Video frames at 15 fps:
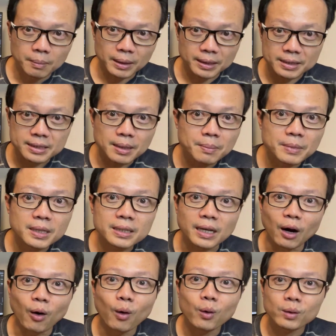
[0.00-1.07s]
But does that mean
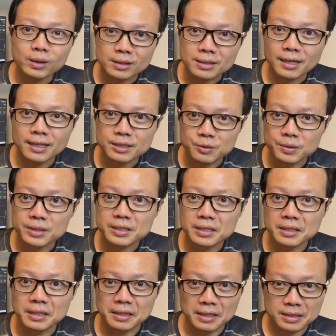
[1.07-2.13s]
that oil is less
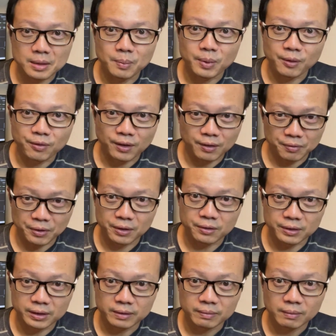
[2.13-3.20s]
risky than S&P
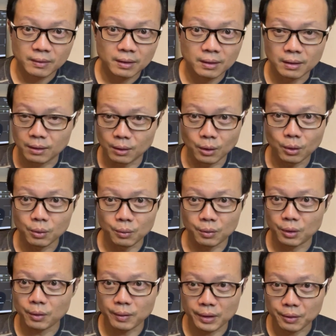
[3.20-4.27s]
500? No,
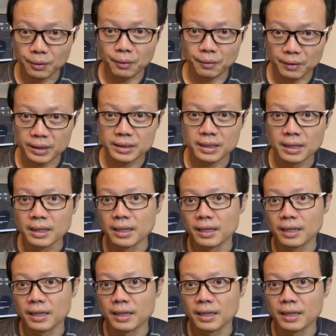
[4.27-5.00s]
not at all, right?